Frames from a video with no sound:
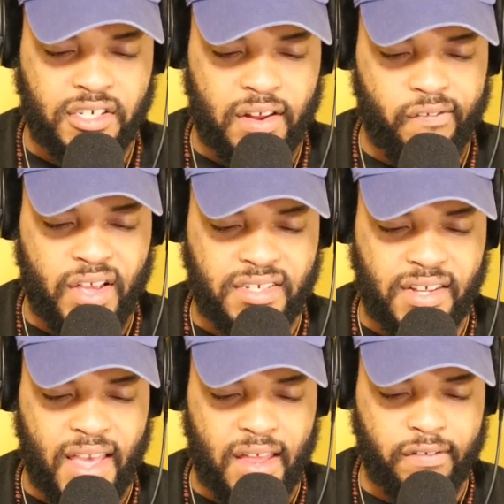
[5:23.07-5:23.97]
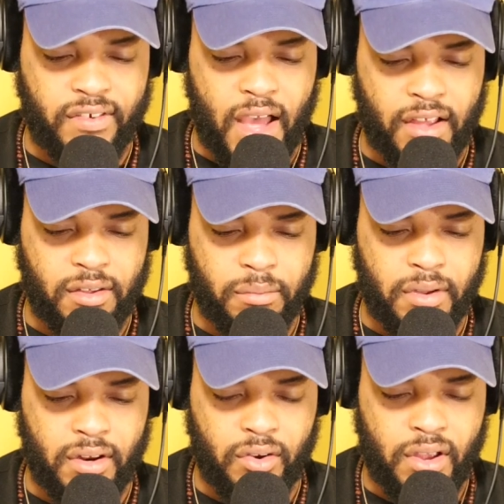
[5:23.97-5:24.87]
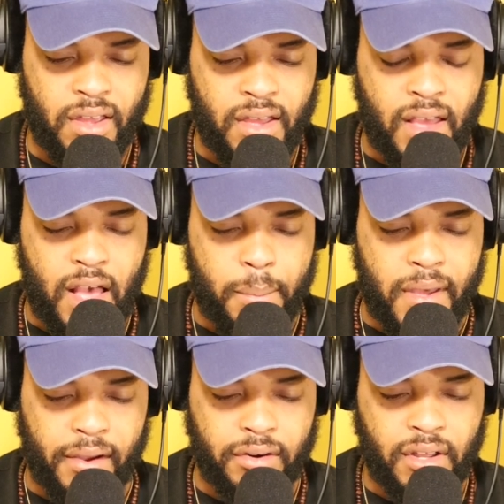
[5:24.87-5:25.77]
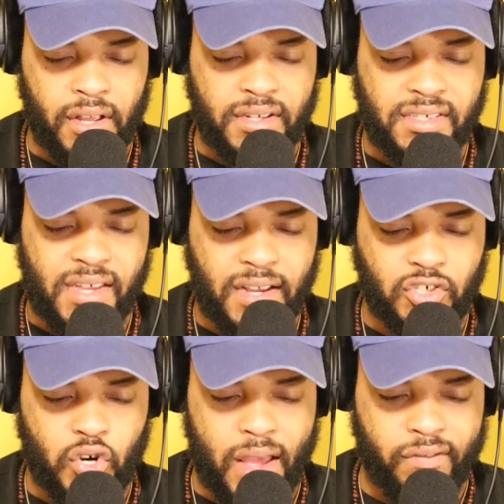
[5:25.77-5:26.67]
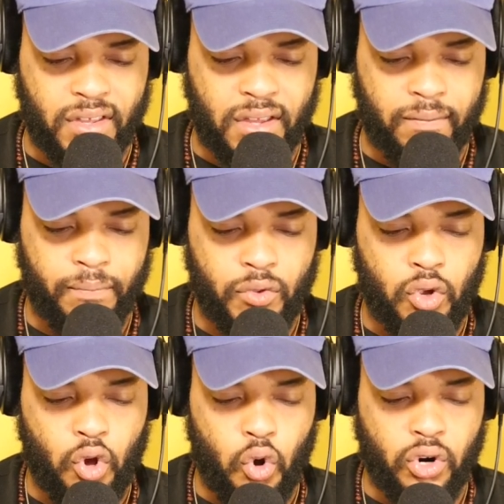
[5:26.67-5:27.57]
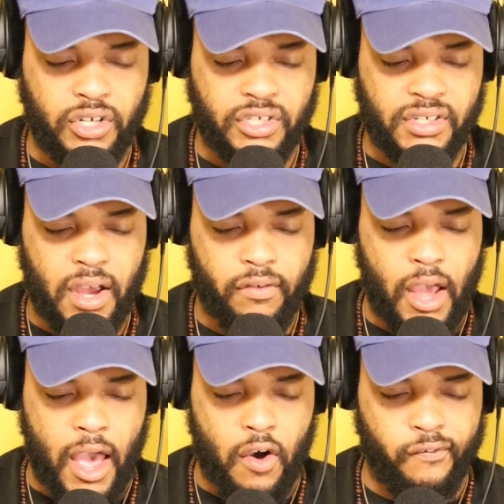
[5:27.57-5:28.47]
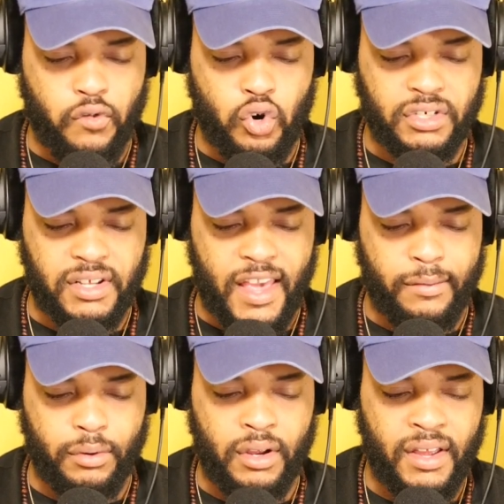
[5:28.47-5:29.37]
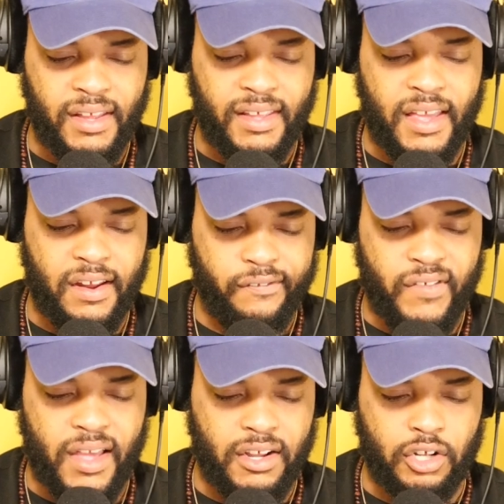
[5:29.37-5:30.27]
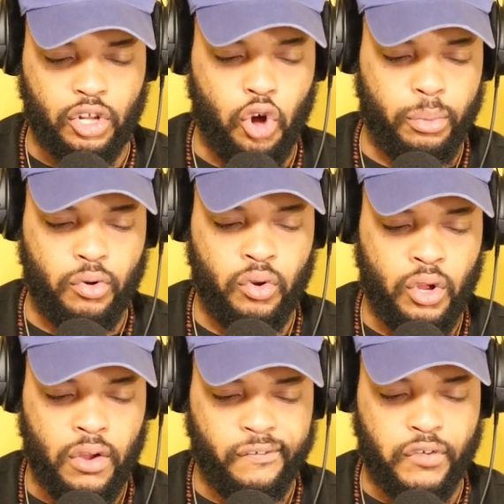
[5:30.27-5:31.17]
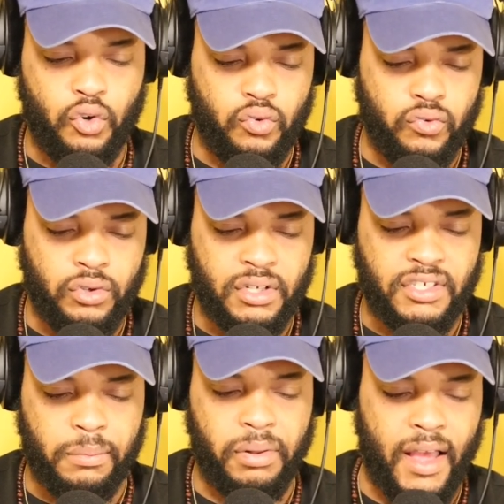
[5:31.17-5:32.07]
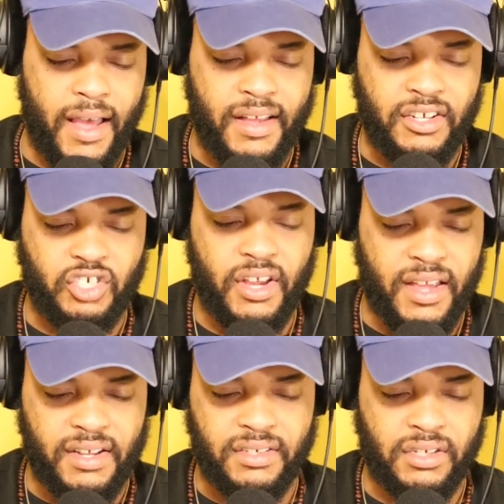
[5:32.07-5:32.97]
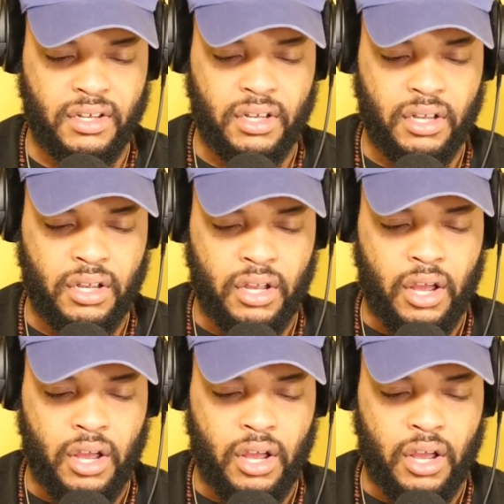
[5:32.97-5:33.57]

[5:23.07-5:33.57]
Watch an investigative documentary about sex trafficking, or discover how forced labor can affect global food supply chains.